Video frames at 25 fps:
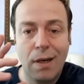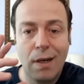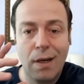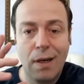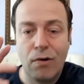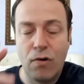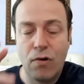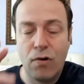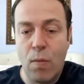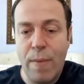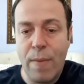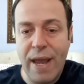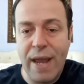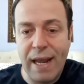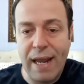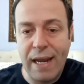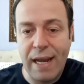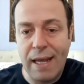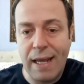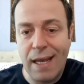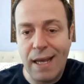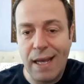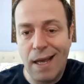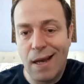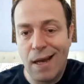
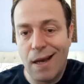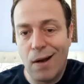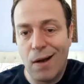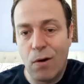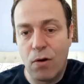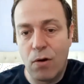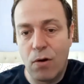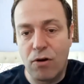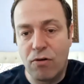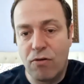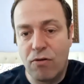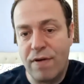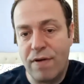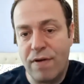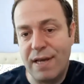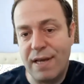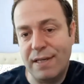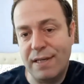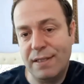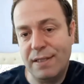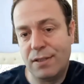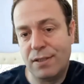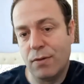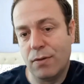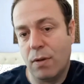Romania or
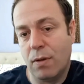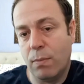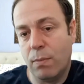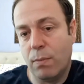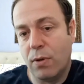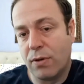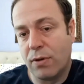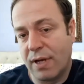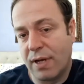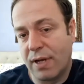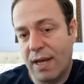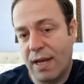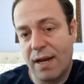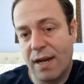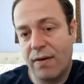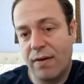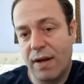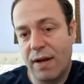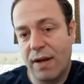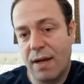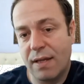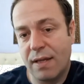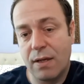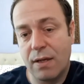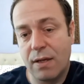Greece or
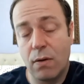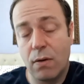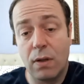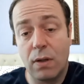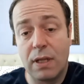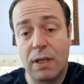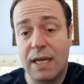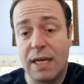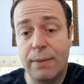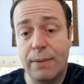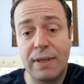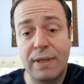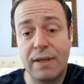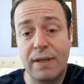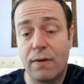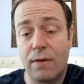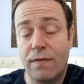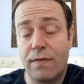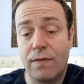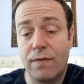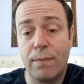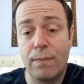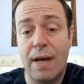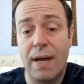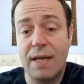Bulgaria. They're all claiming they're
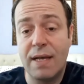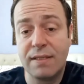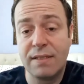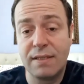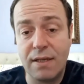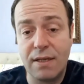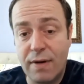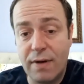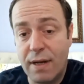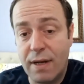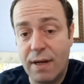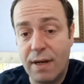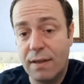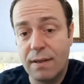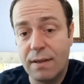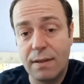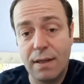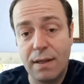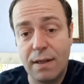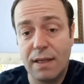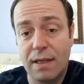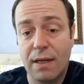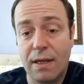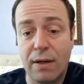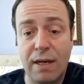from Bosnia, right?
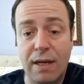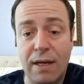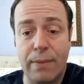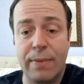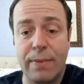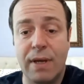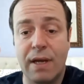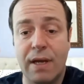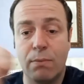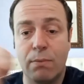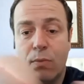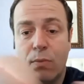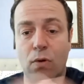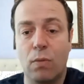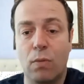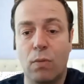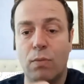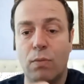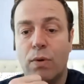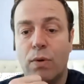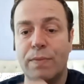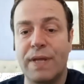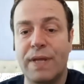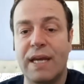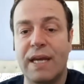And they come here, boom,
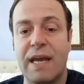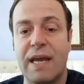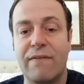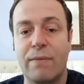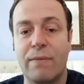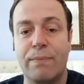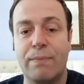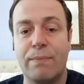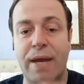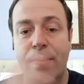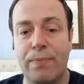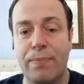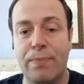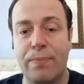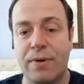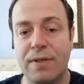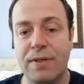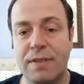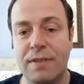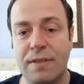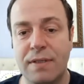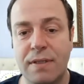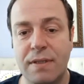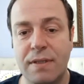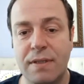boom. They gave them
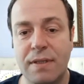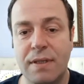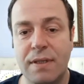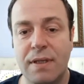papers.